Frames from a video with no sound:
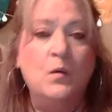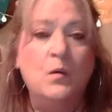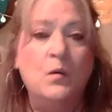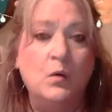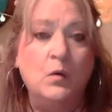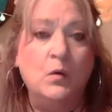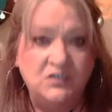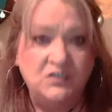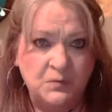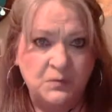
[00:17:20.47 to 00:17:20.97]

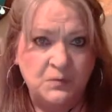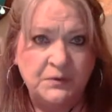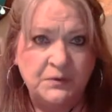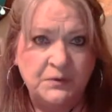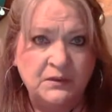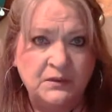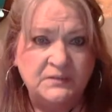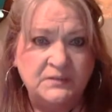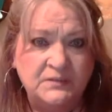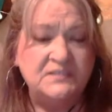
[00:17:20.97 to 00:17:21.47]
Once you
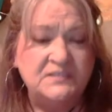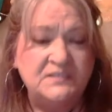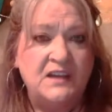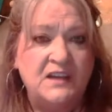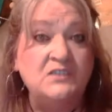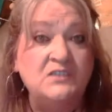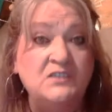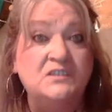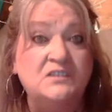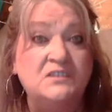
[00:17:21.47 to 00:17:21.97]
put those
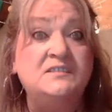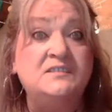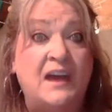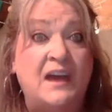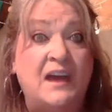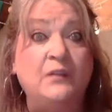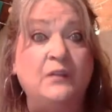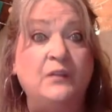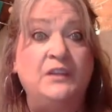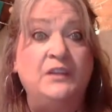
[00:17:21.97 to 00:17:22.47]
intentions
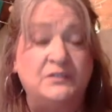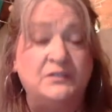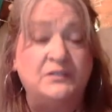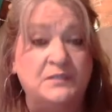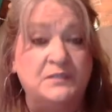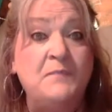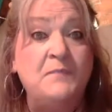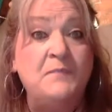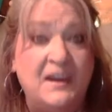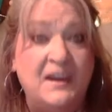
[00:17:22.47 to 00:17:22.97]
out there
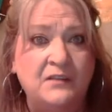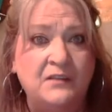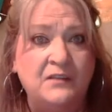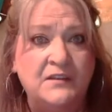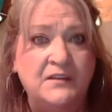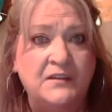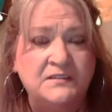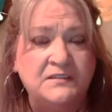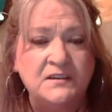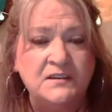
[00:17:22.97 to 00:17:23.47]
to
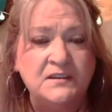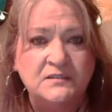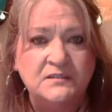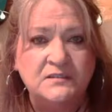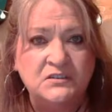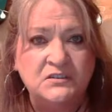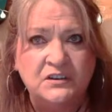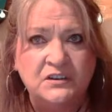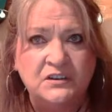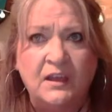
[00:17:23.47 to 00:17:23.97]
manifest things
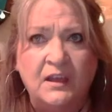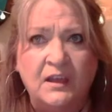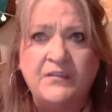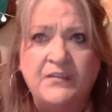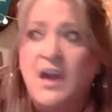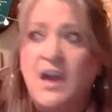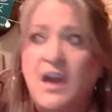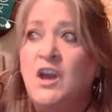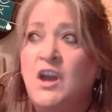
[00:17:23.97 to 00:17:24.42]
into your life,